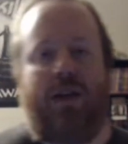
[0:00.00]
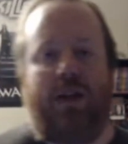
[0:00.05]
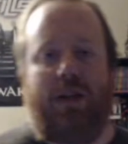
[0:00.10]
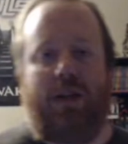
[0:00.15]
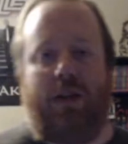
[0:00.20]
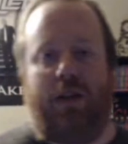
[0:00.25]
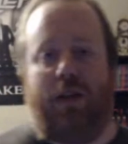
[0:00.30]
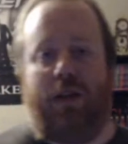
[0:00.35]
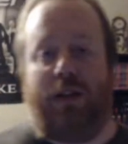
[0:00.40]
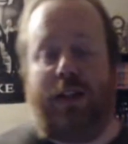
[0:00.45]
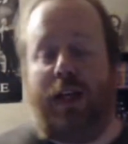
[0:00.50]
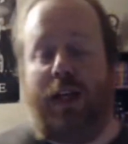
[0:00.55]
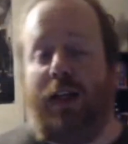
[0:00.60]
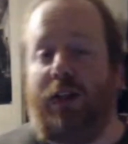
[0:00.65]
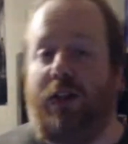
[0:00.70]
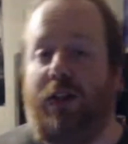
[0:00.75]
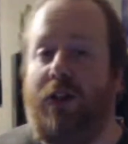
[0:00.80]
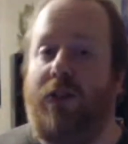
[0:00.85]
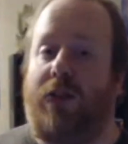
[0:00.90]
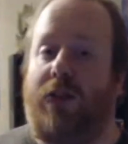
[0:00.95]
that Clarice
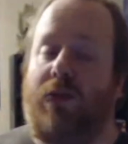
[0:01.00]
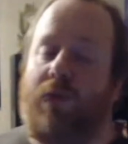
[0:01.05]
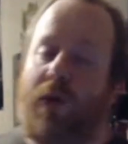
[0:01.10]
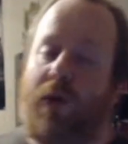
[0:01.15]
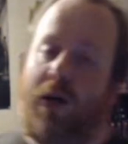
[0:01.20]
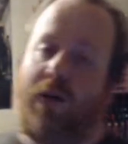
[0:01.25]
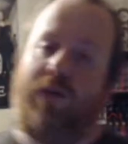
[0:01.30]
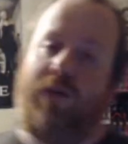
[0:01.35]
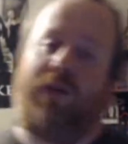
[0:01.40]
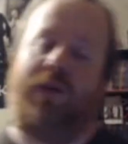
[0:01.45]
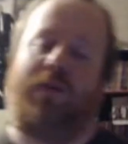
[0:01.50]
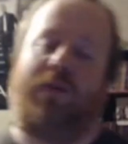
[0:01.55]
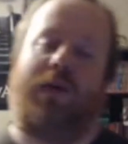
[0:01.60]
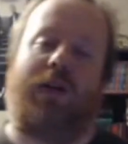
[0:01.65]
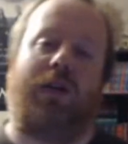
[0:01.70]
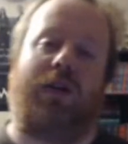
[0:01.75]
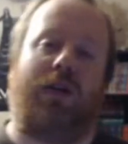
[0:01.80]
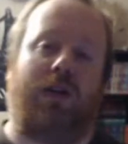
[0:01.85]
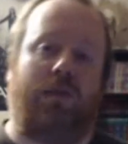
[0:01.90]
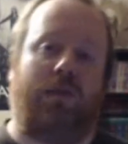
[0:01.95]
actually used to work for the
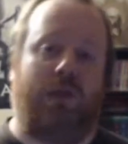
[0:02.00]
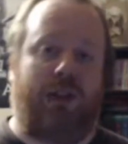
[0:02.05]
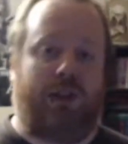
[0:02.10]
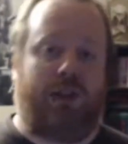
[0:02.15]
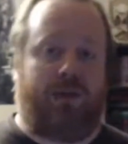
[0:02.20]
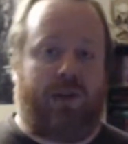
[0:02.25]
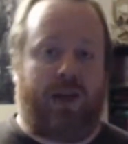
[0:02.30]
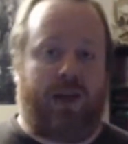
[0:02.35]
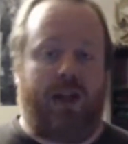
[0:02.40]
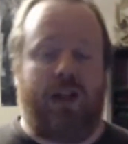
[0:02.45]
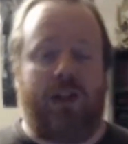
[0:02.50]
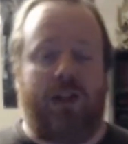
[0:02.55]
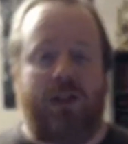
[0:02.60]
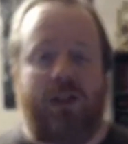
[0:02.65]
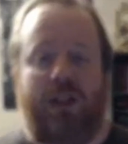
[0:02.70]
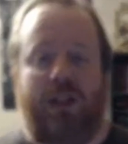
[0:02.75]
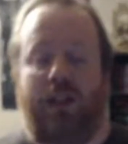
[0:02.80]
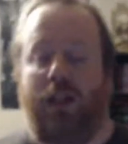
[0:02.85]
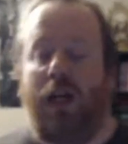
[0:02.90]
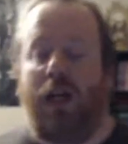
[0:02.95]
Brotherhood, which is very
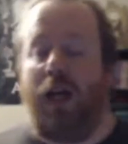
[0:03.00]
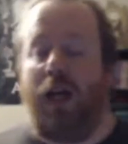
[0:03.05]
interesting.